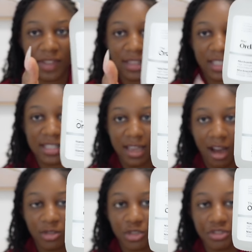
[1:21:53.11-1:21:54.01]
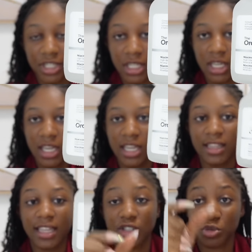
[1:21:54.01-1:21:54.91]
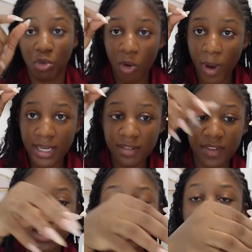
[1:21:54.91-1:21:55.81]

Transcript: in this country the small one even is